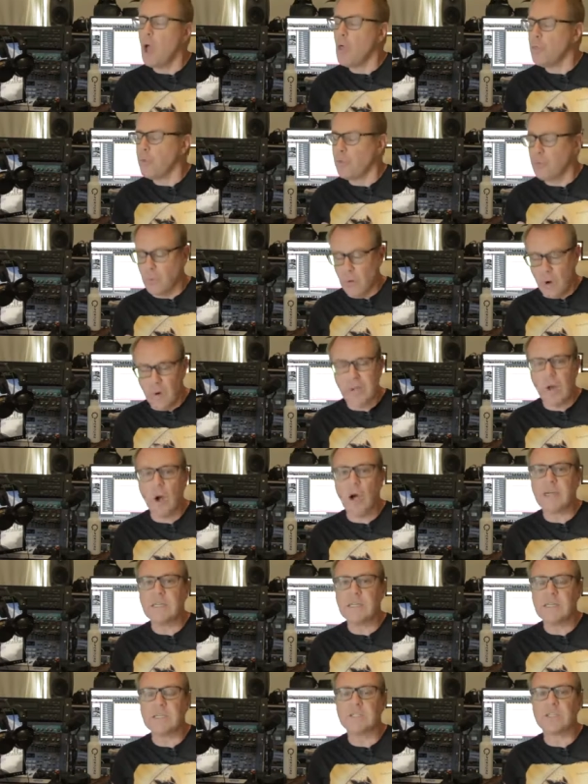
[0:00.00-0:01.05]
throwing
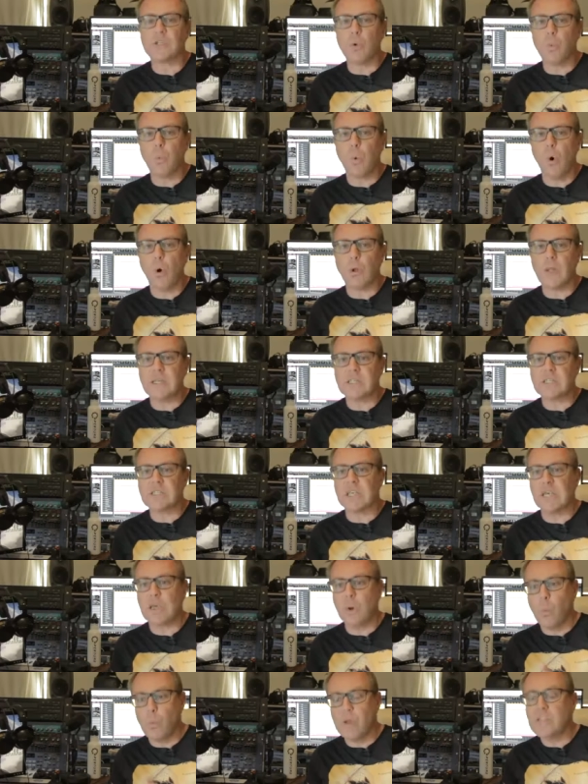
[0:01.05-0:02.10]
ideas at the wall and
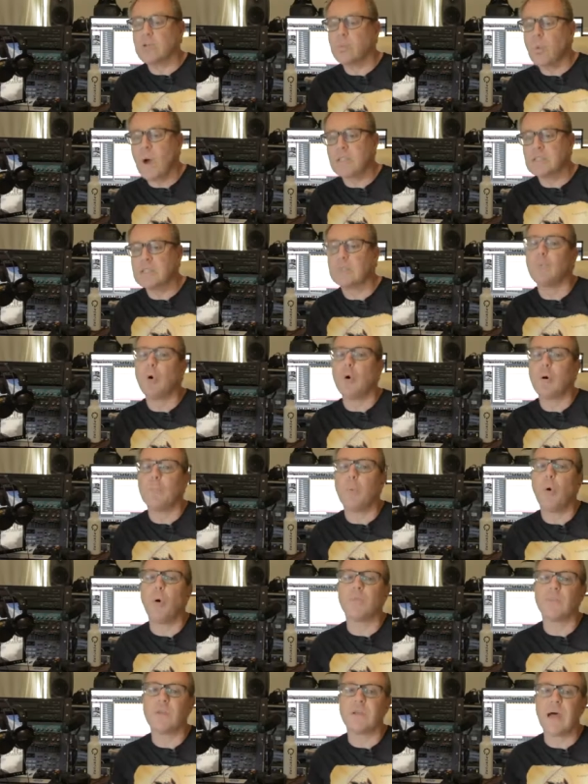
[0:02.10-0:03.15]
seeing which ones are more
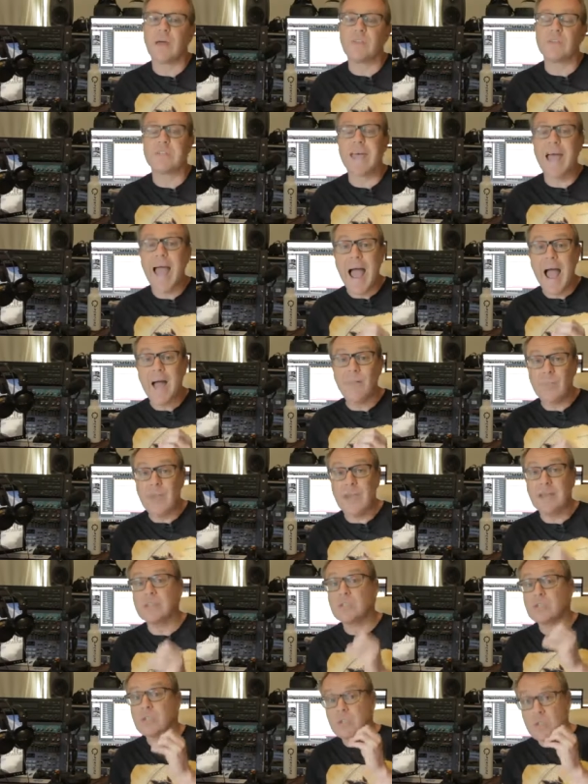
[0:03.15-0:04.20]
important than others, and
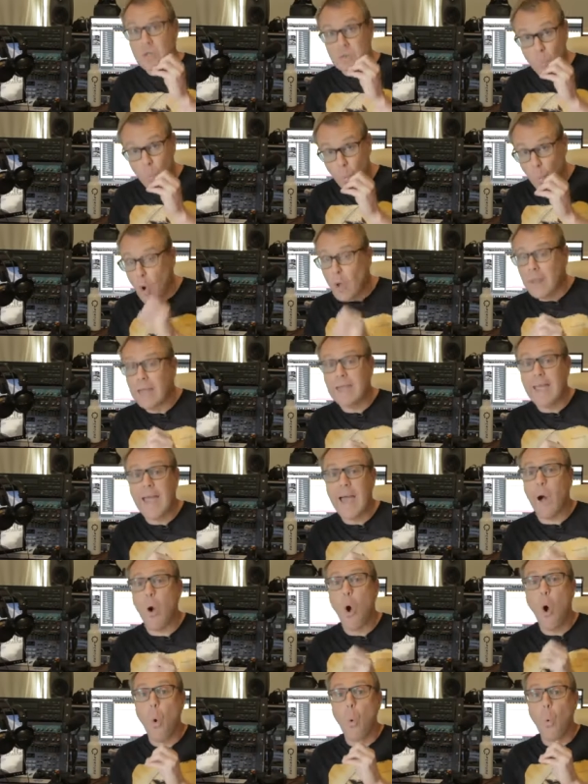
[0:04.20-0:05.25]
then working
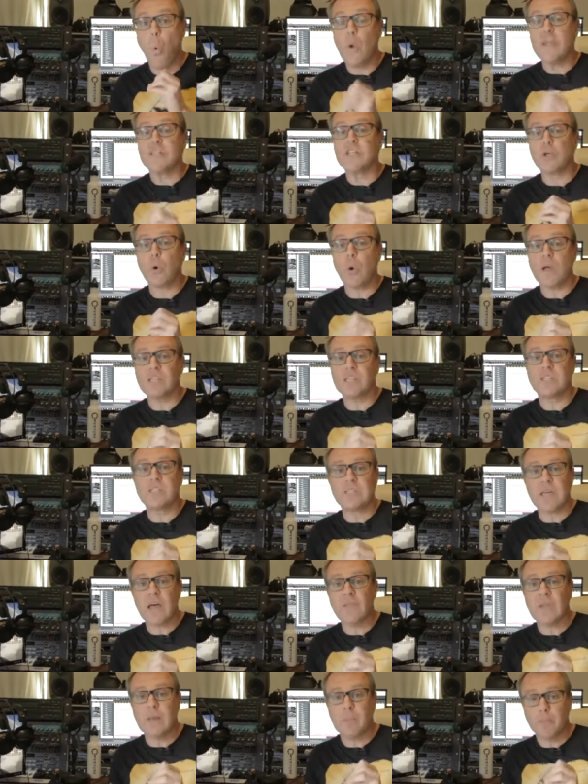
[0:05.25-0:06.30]
out which questions
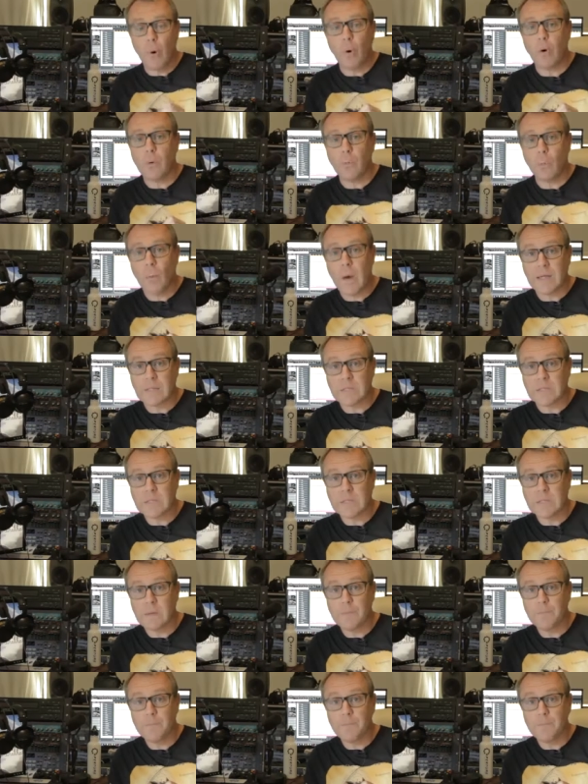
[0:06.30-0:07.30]
are the important ones.